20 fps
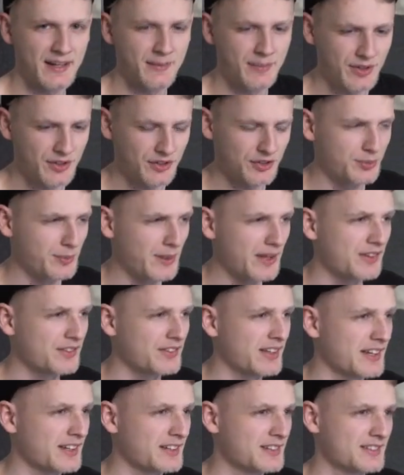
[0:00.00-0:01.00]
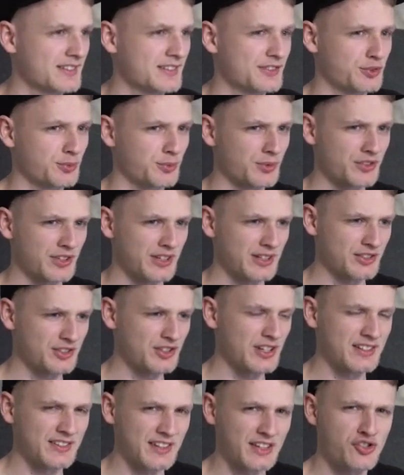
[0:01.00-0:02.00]
it smells like someone's like, it's
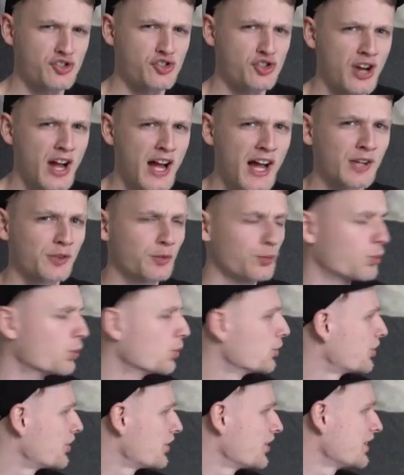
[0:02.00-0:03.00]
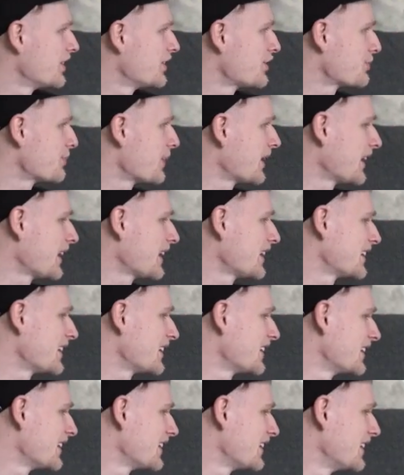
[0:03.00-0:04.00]
like charred wood you smell like.
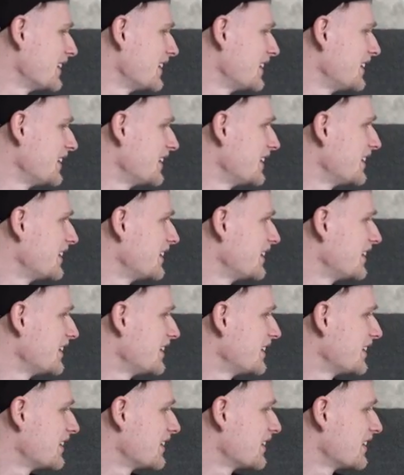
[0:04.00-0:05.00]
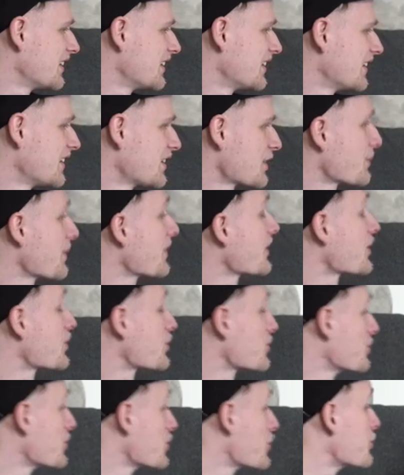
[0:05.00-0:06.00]
It smells like someone
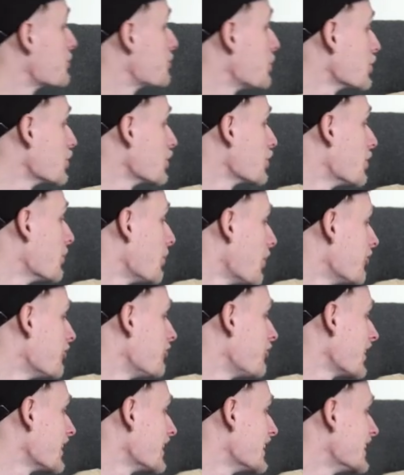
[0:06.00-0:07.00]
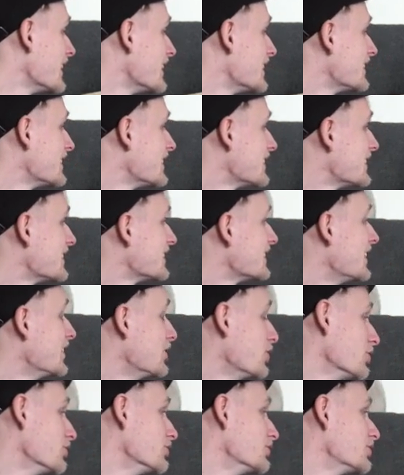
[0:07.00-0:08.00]
who's put you on the bonfire. It
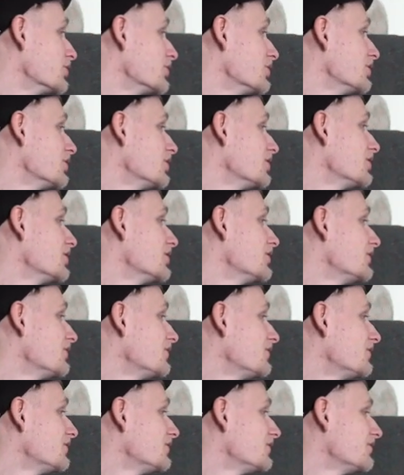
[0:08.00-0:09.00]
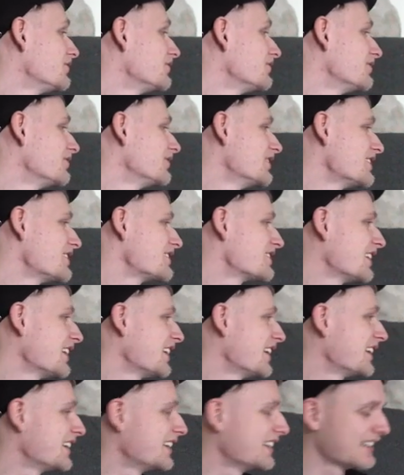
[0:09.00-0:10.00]
does. You're
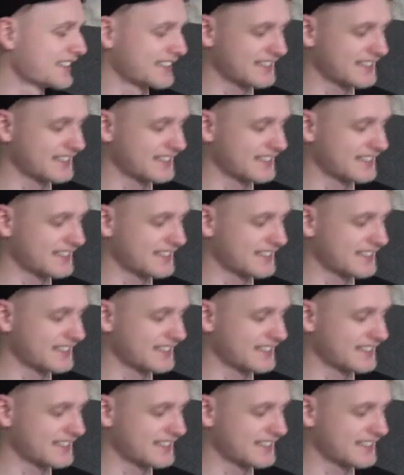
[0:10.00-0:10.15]
tired.